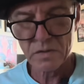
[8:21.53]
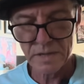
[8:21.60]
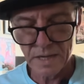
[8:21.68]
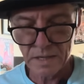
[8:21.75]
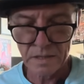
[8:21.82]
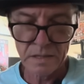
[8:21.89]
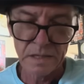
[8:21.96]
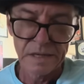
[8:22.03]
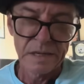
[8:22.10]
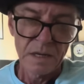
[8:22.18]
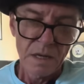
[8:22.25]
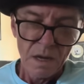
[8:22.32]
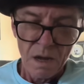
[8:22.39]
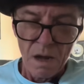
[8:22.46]
Thanks.
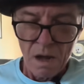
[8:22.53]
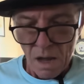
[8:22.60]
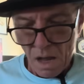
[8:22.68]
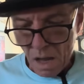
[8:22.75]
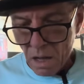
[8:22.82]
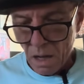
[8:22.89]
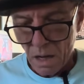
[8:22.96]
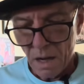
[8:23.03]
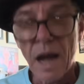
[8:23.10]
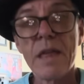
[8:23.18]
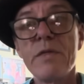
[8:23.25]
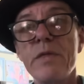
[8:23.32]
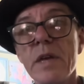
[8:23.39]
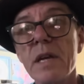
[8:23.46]

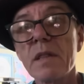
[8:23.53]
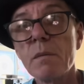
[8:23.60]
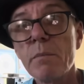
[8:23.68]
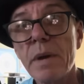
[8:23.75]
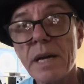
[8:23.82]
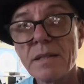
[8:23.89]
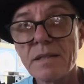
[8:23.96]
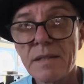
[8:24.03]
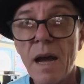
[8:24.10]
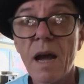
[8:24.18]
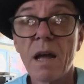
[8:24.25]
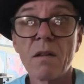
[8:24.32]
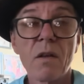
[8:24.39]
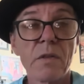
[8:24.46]
I think the best
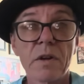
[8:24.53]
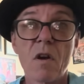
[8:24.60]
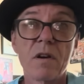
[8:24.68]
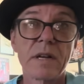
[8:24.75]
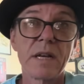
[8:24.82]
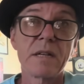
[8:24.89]
dial on the Cartier